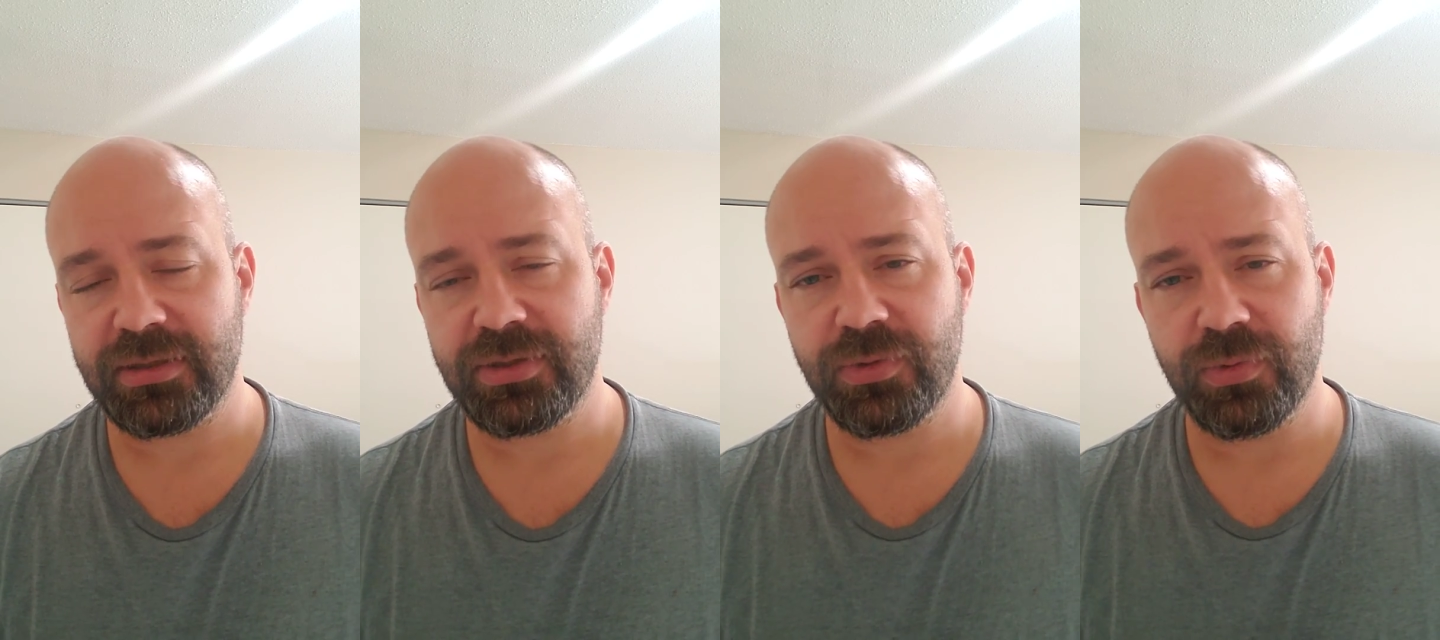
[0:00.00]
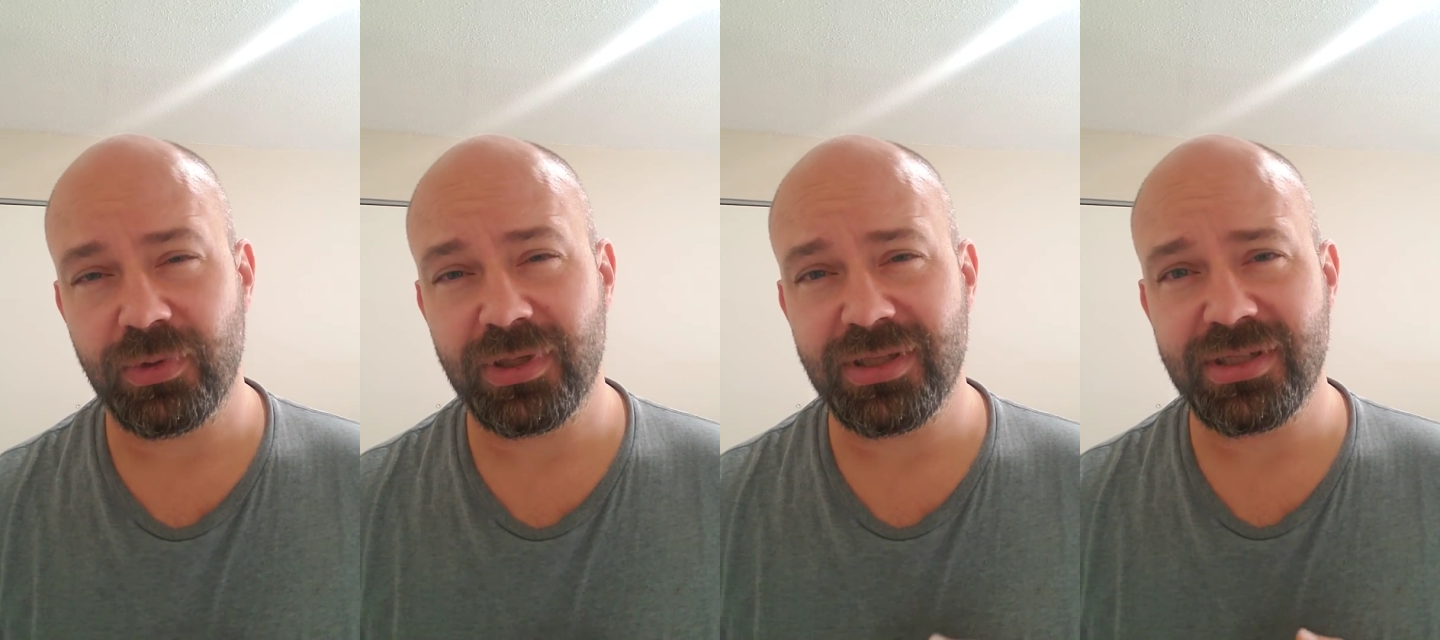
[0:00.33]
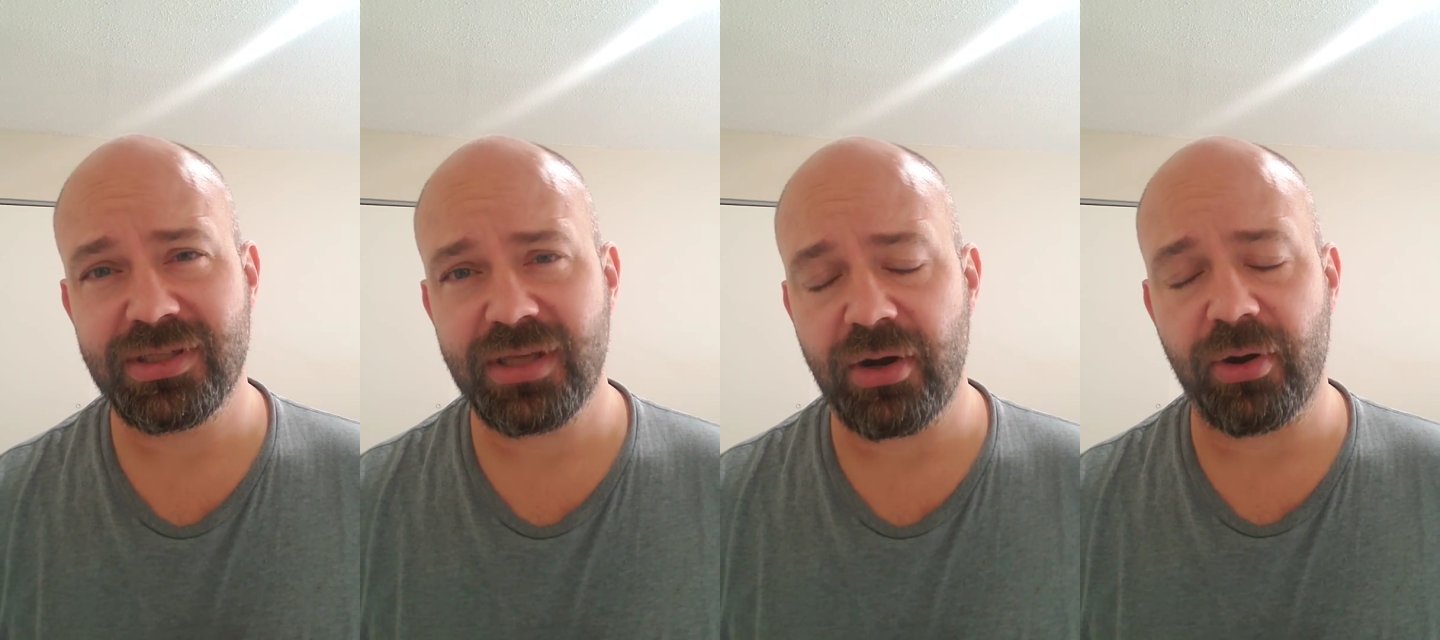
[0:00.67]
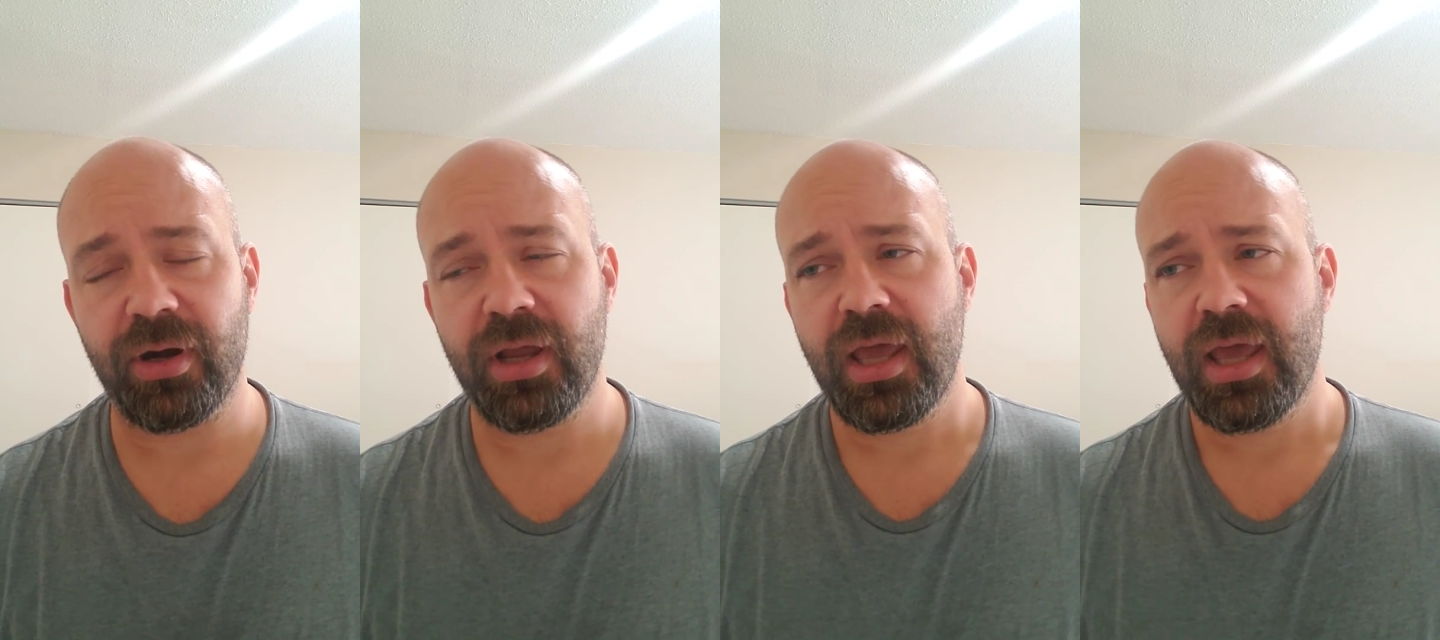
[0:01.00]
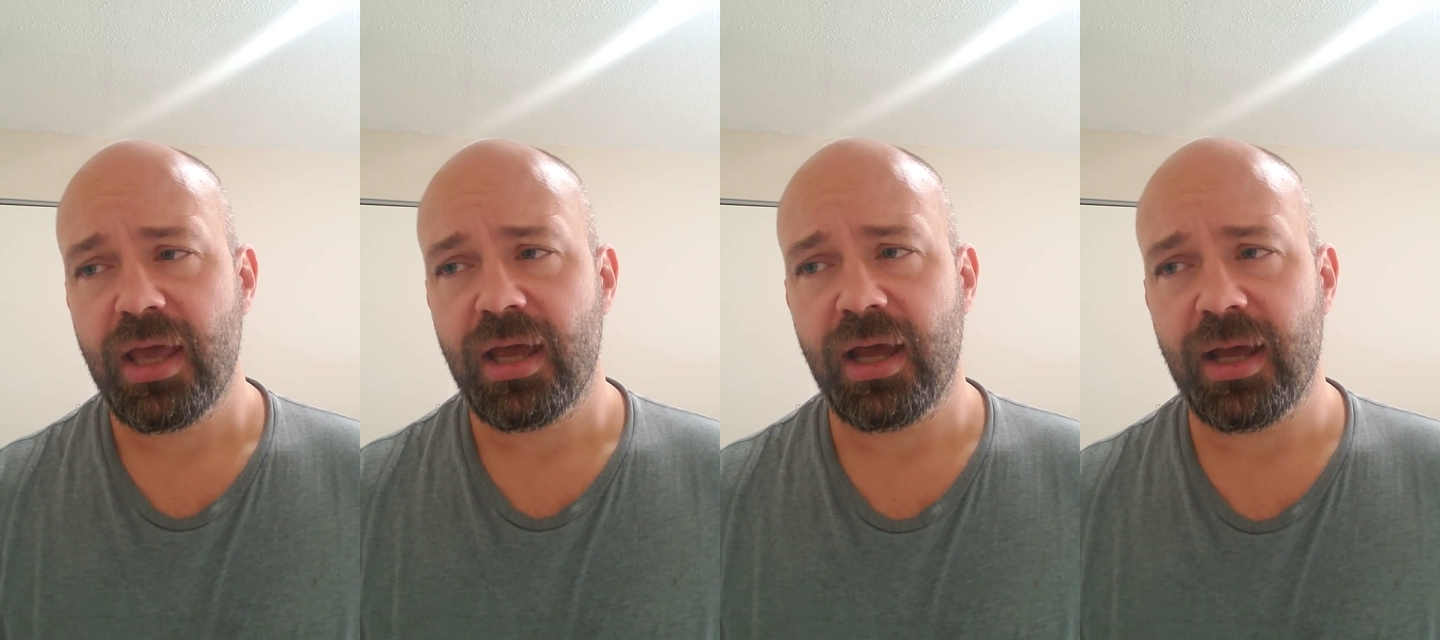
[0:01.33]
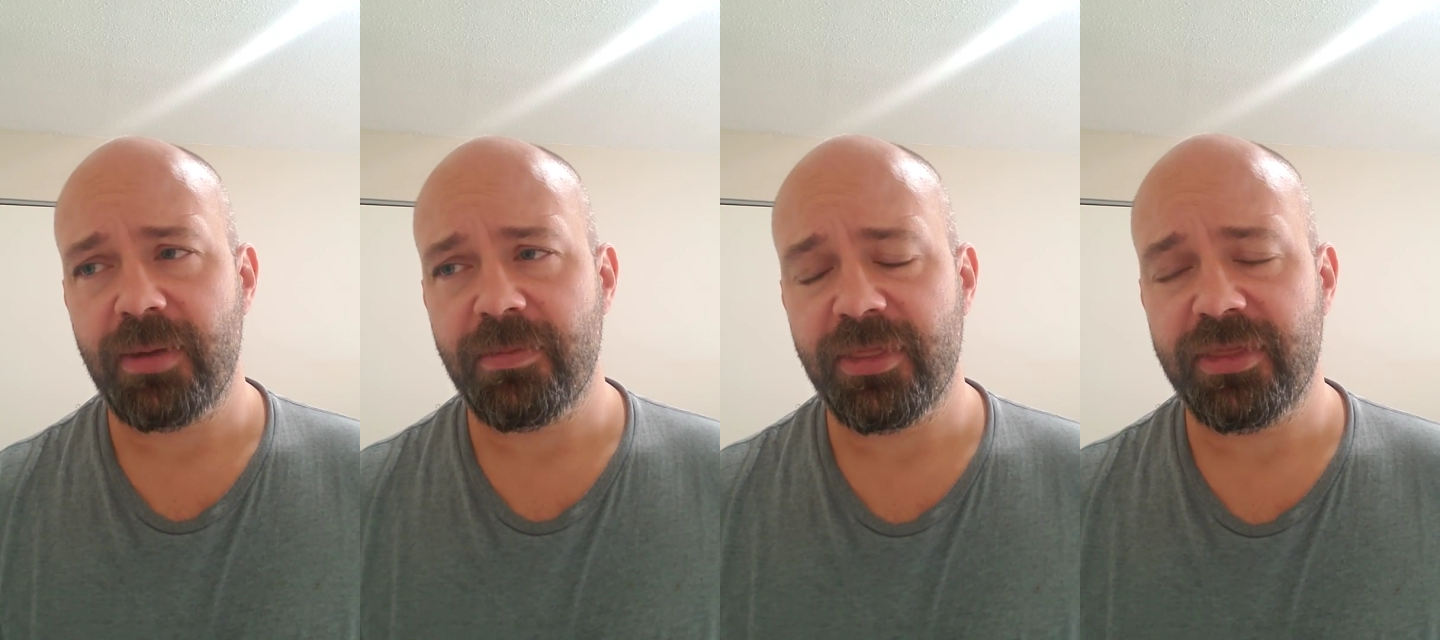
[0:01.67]
to consider.
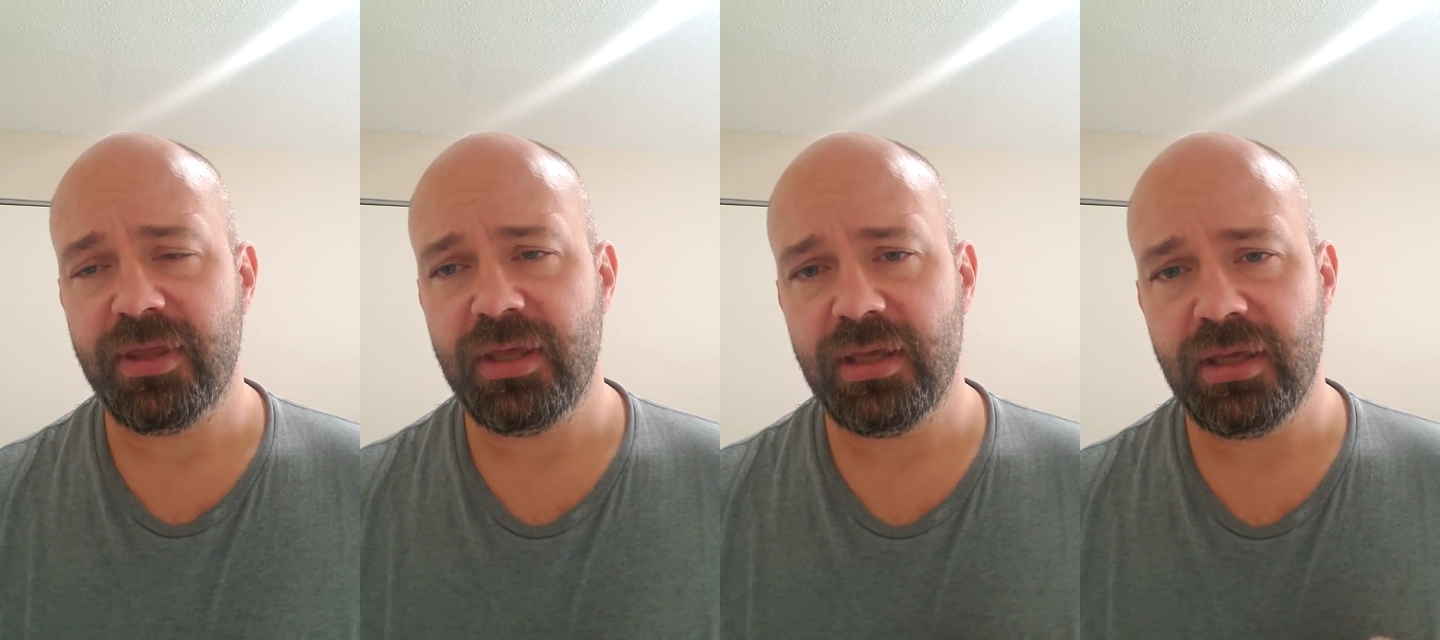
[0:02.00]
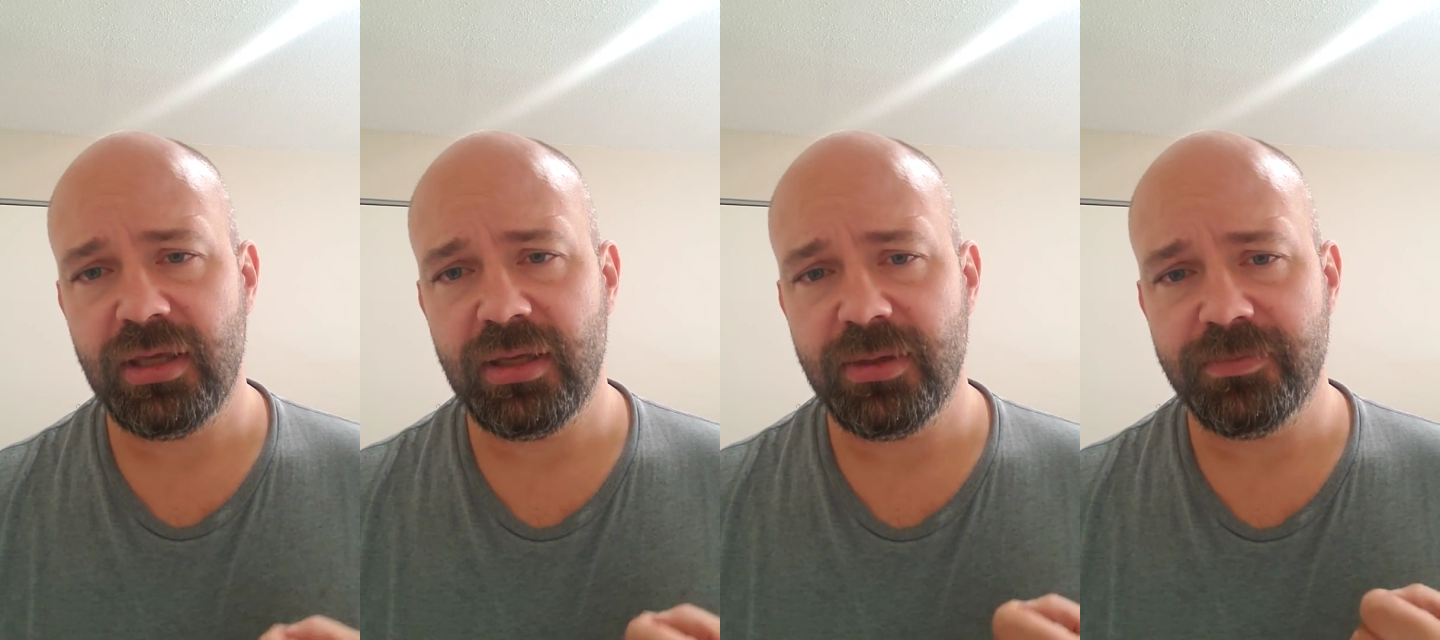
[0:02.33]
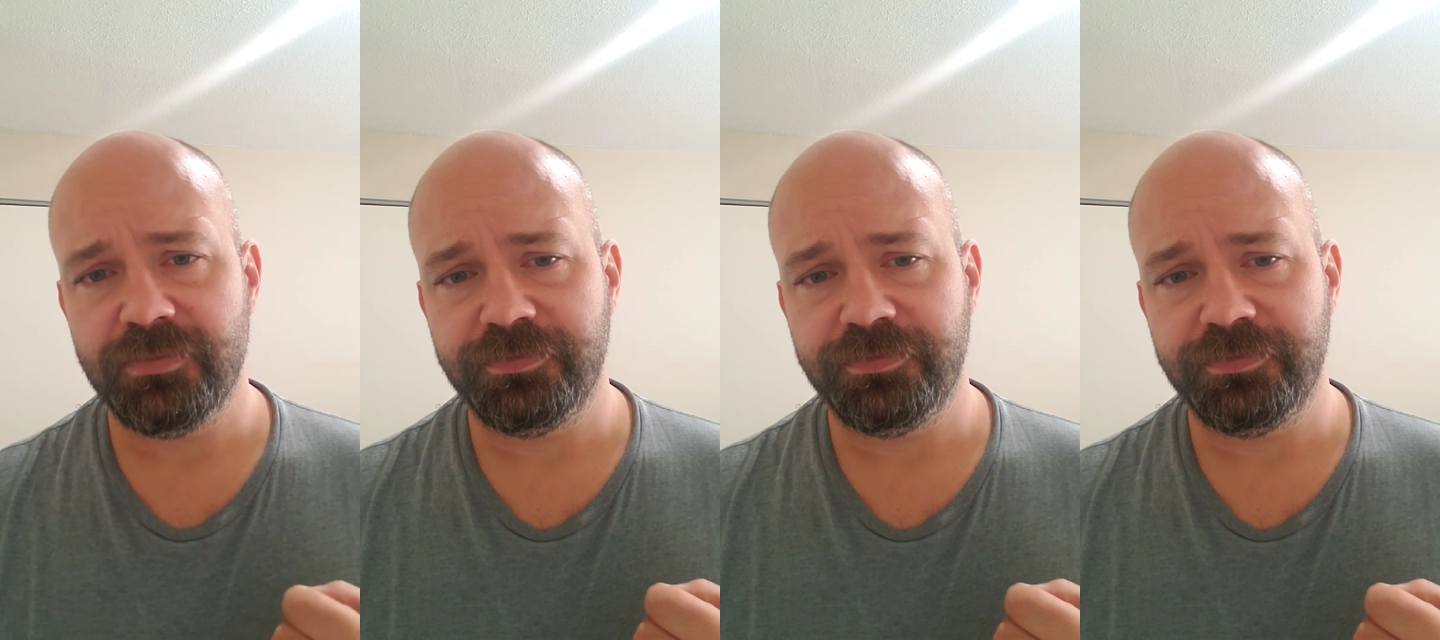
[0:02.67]
The